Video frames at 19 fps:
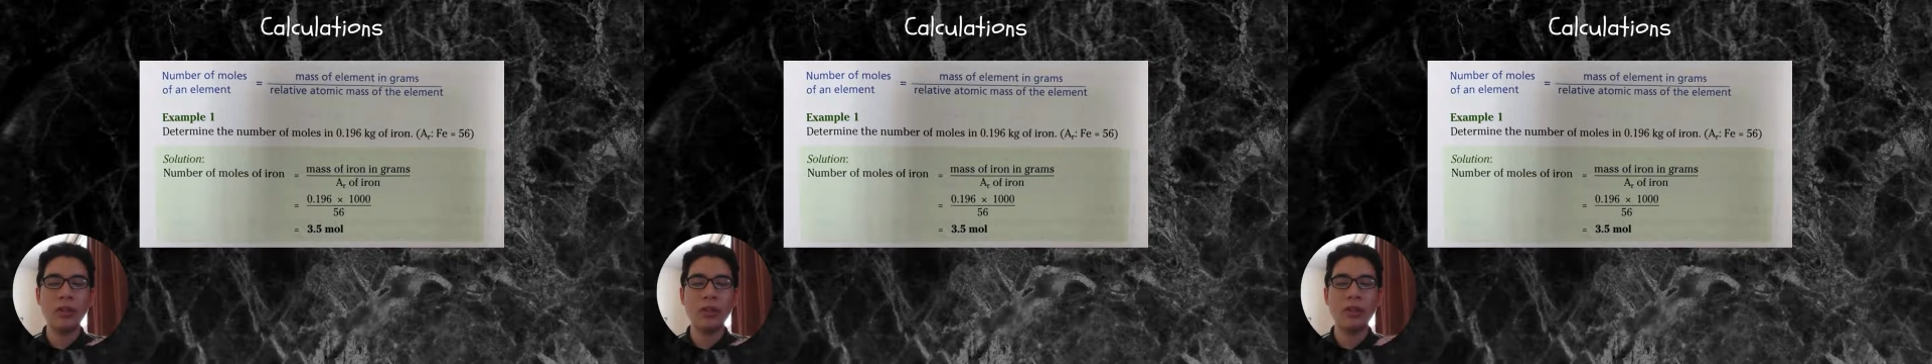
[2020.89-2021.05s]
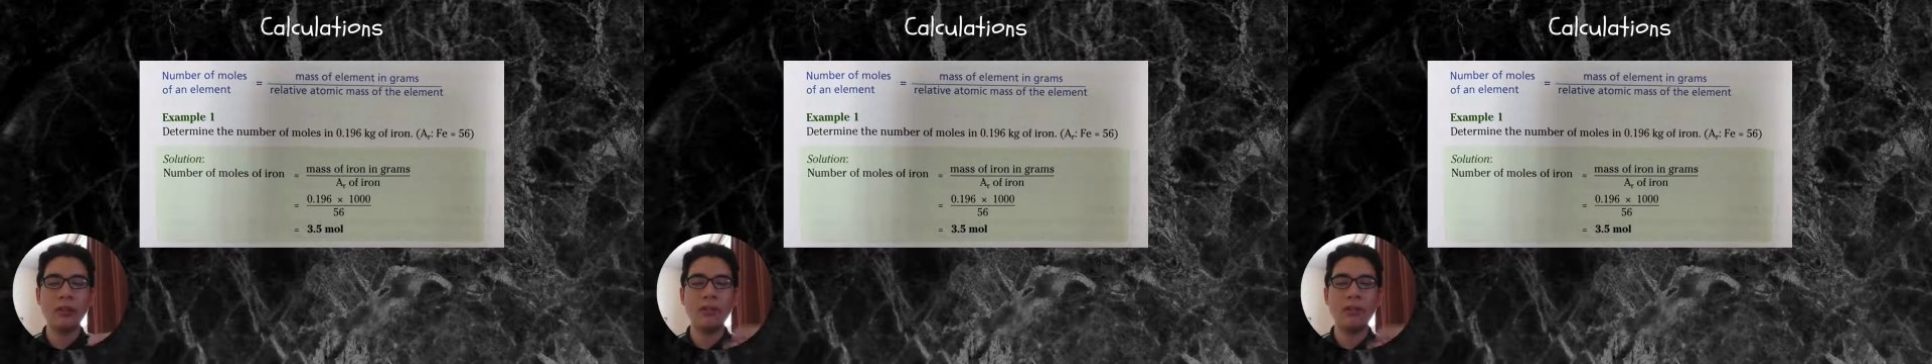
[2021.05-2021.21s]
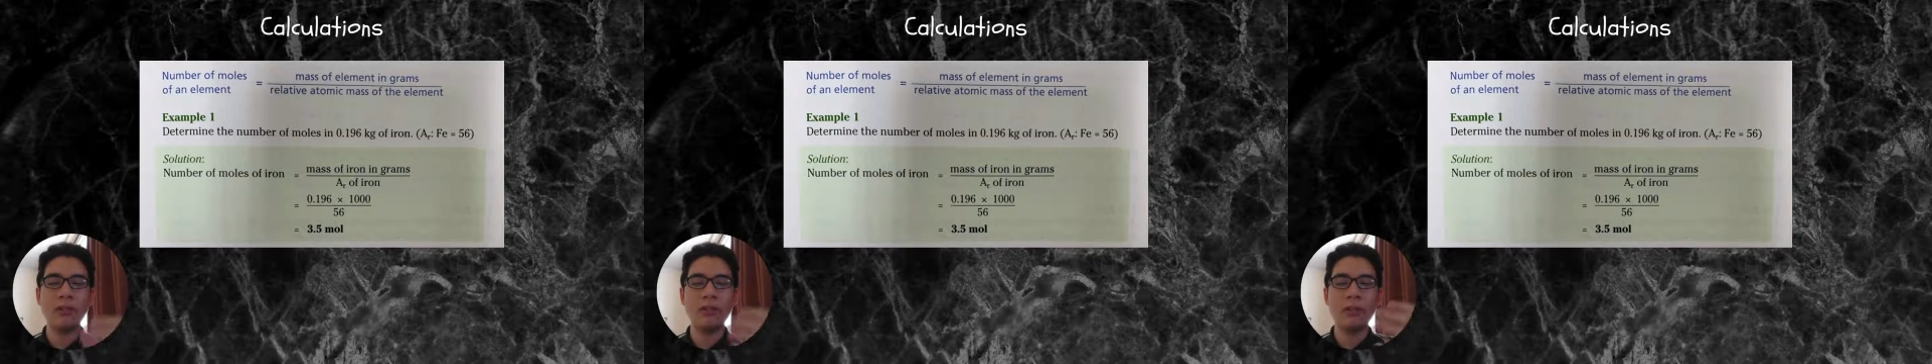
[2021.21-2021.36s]

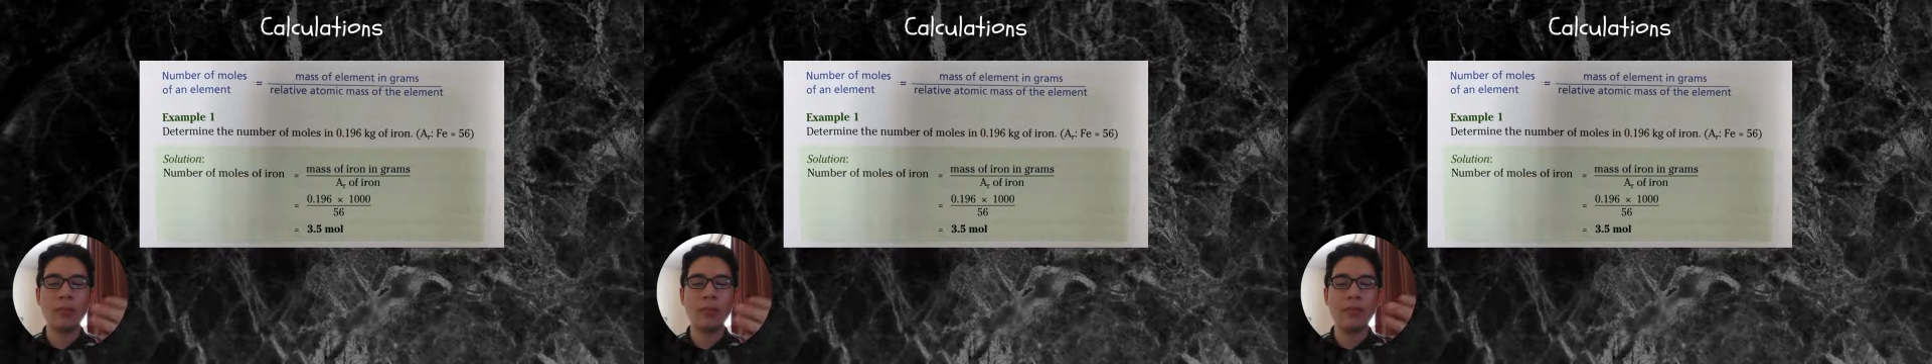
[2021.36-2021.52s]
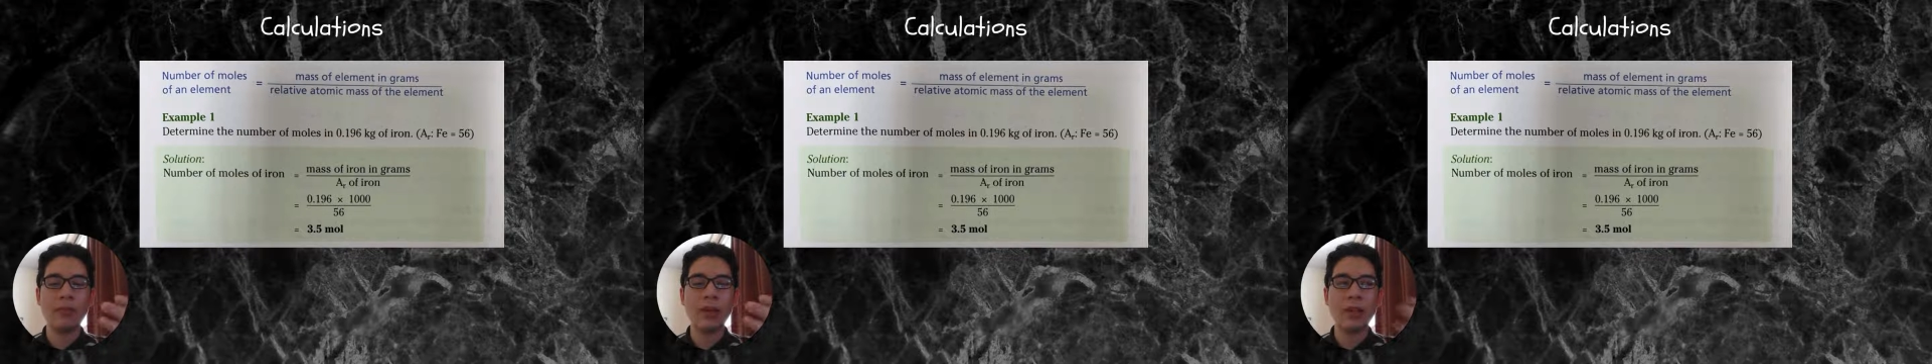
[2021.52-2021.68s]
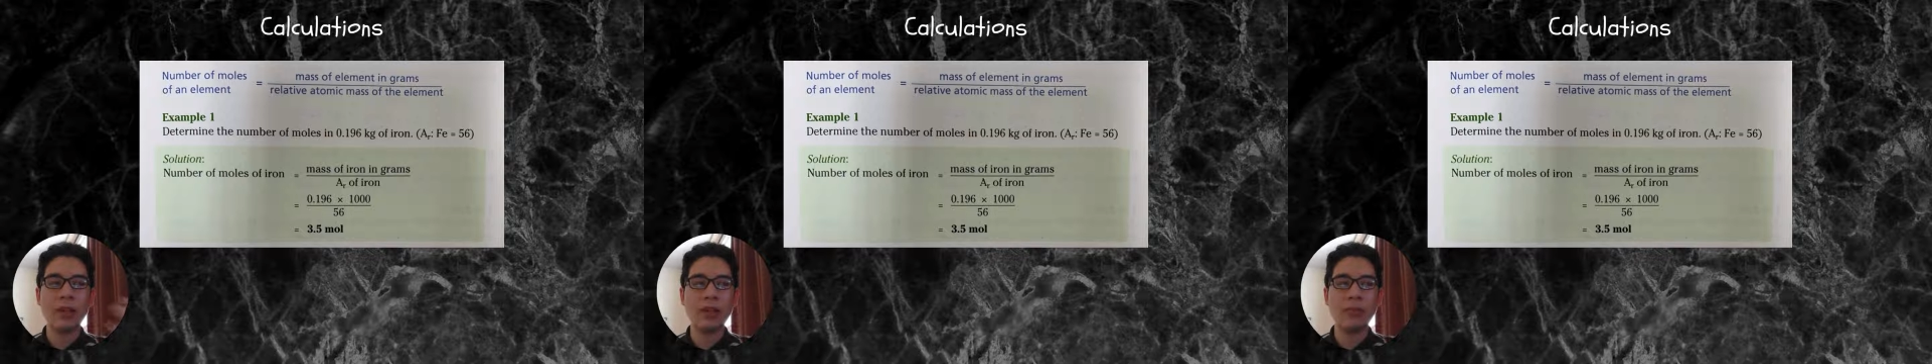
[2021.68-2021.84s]

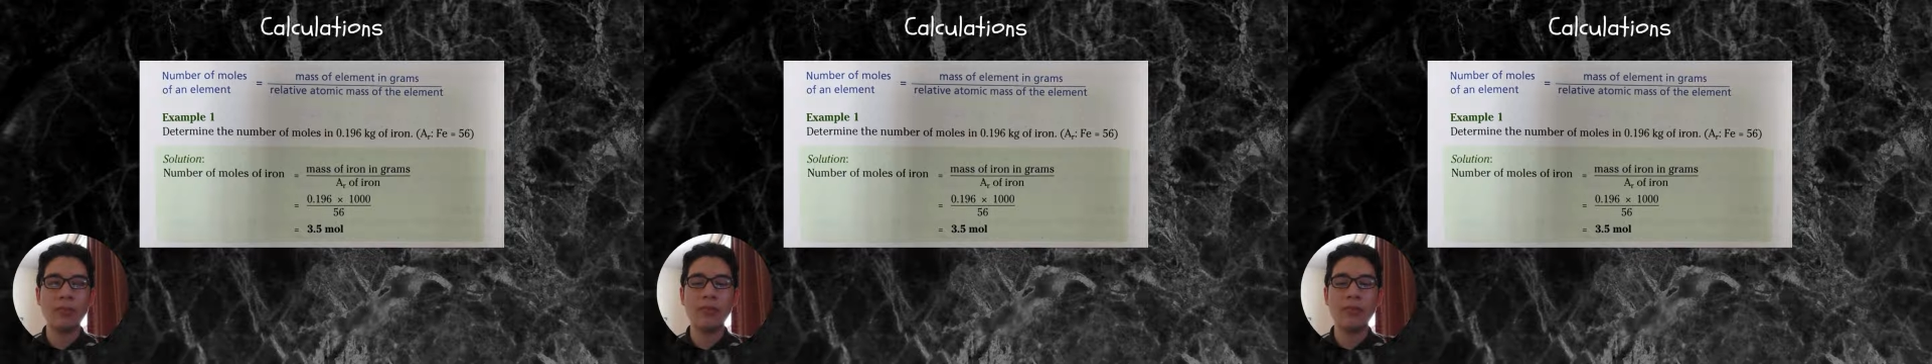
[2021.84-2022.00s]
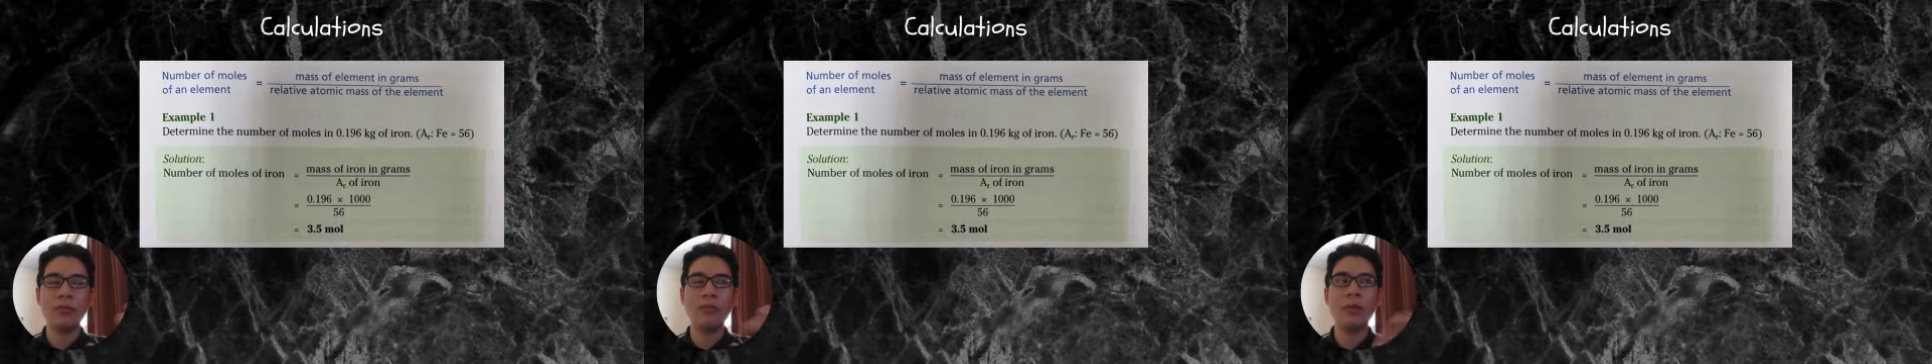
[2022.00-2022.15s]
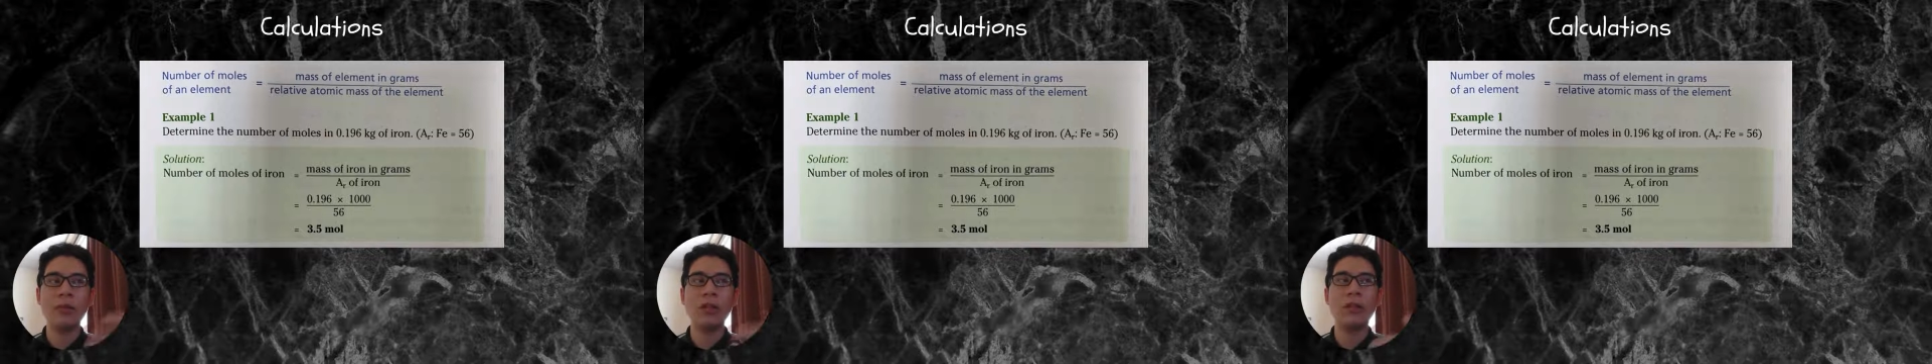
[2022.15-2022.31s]
will
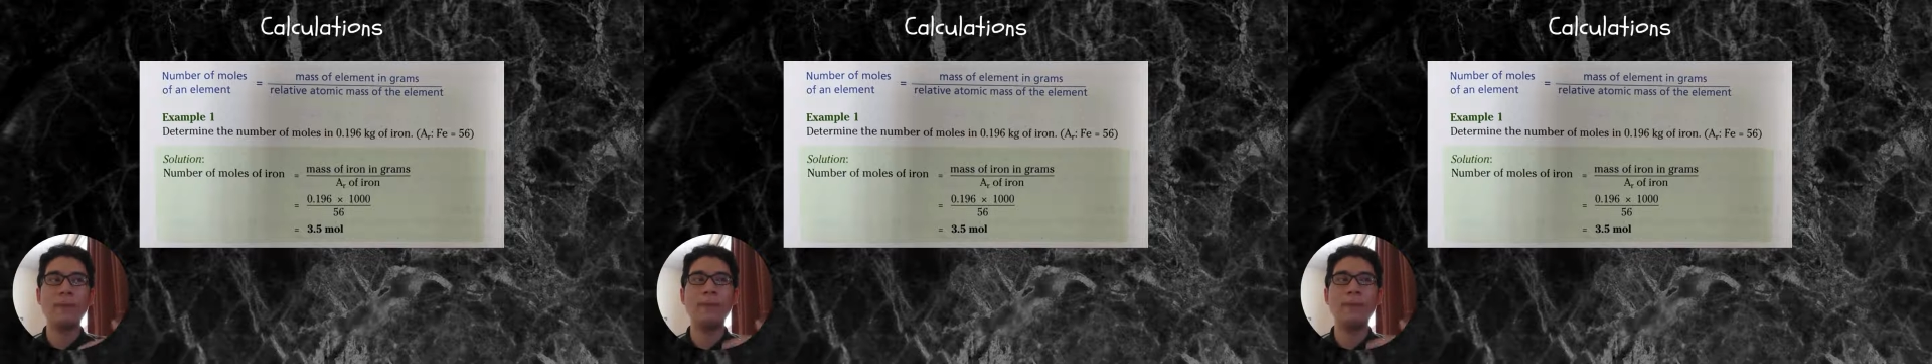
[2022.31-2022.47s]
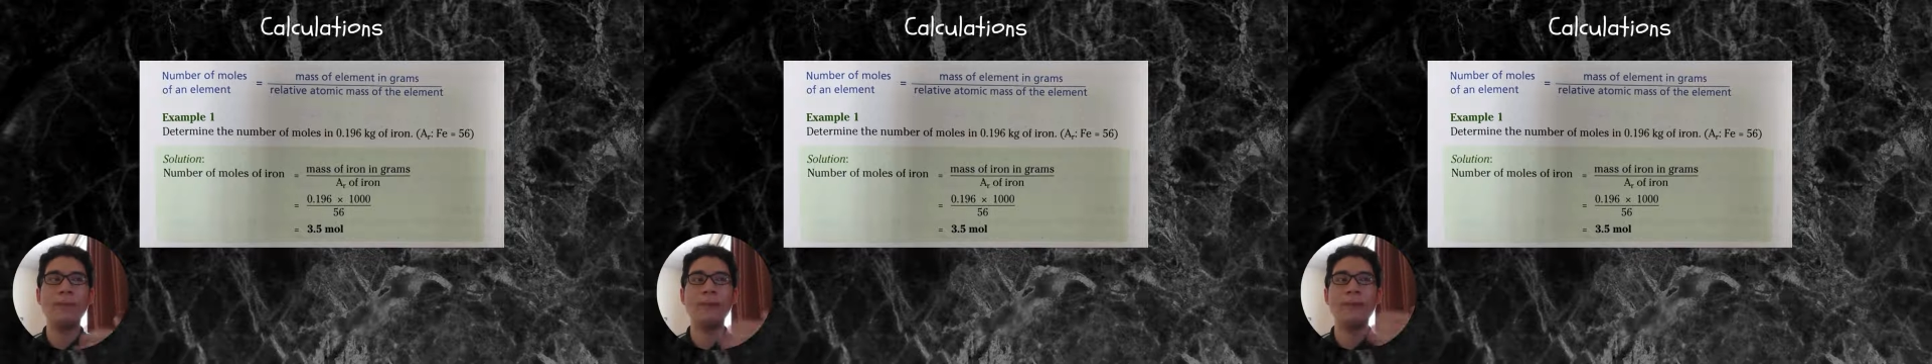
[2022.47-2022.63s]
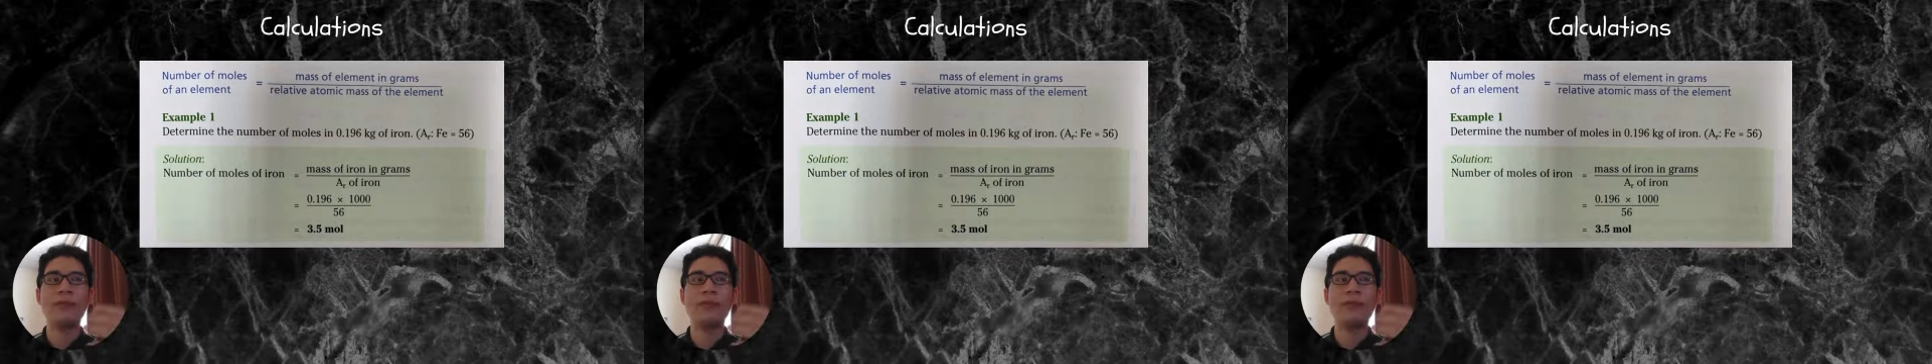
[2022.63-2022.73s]
provide you